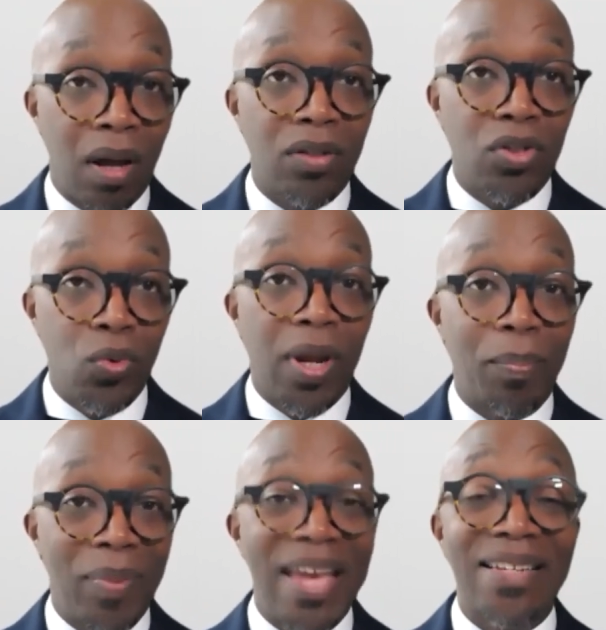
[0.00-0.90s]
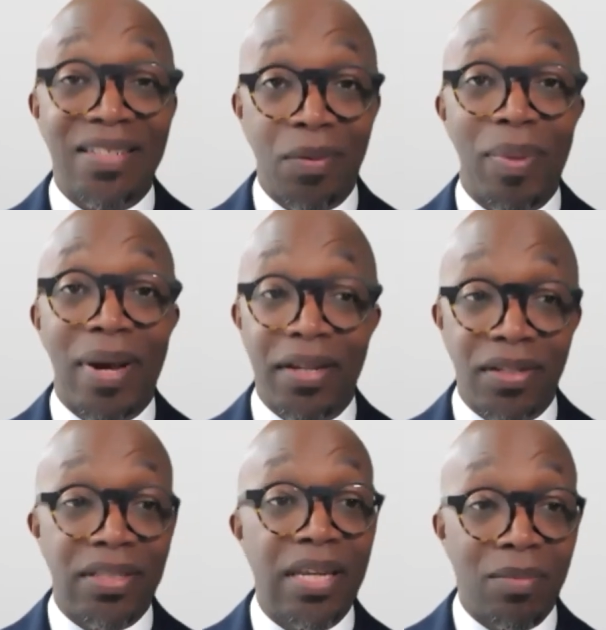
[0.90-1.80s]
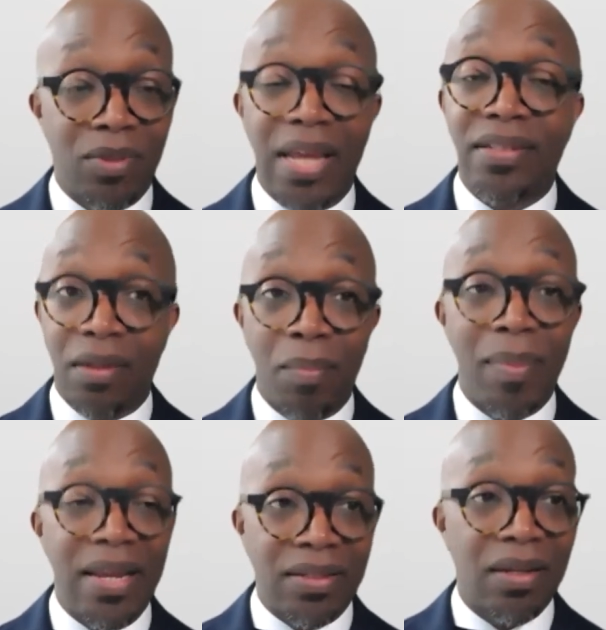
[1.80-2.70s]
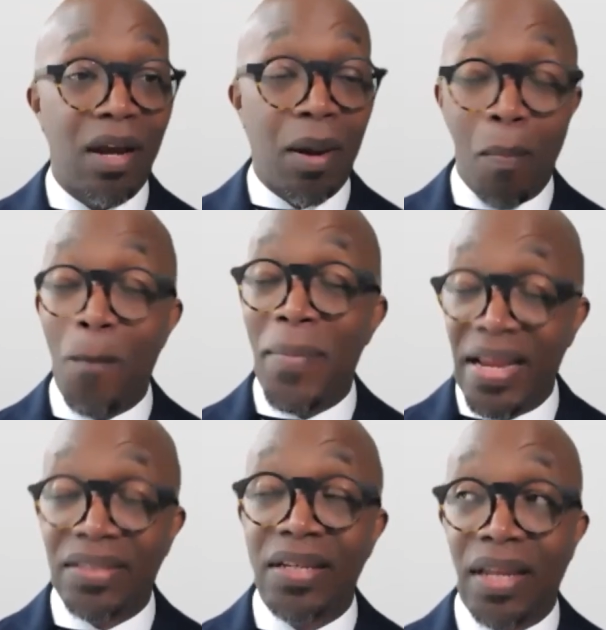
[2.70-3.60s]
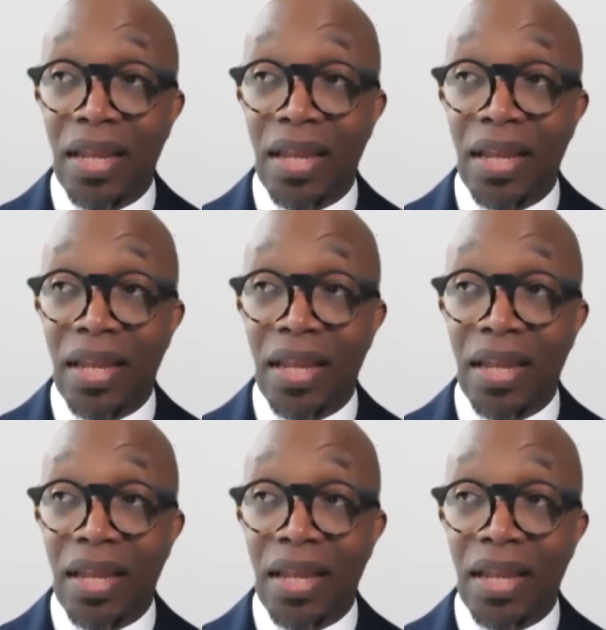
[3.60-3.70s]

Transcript: doing best by your team. So that's an amazing, amazing